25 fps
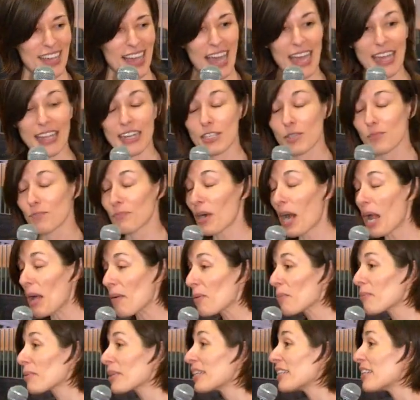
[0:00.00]
And it's
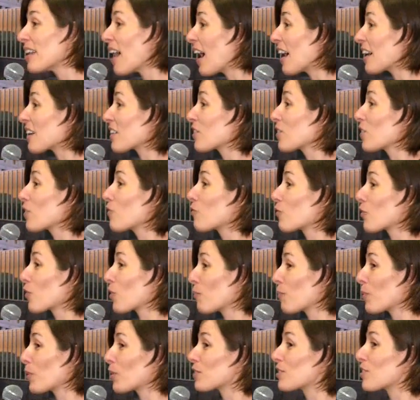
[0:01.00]
probably not good for the
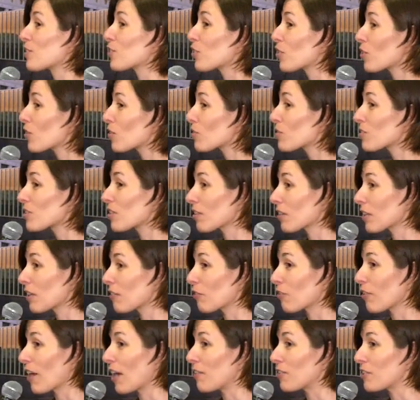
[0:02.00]
birds and turtles that live
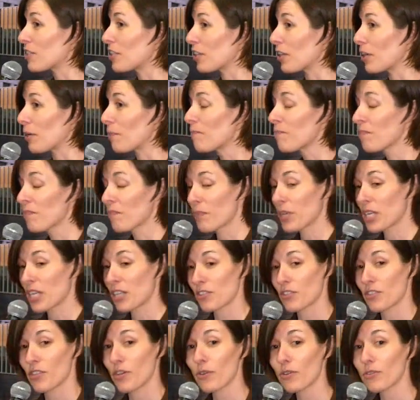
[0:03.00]
around here
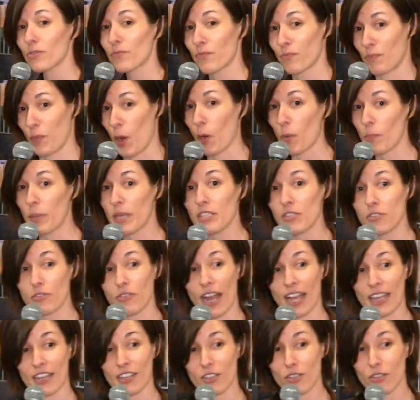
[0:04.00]
because those obese
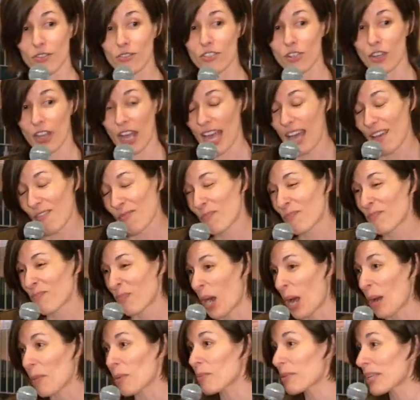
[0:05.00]
raccoons are, have,
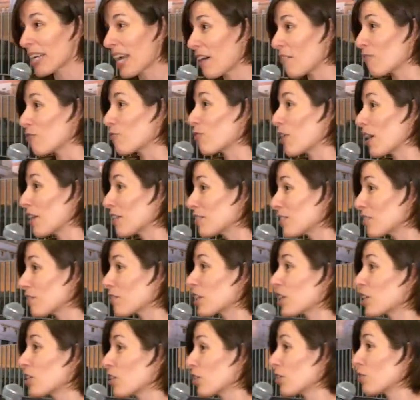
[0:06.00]
probably have
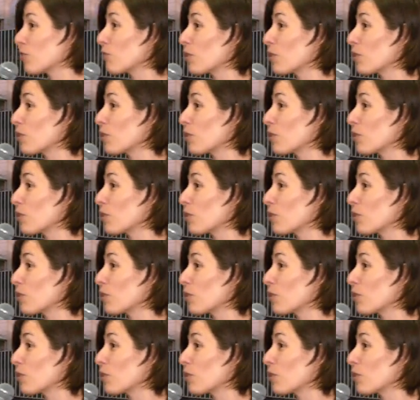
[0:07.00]
relatively good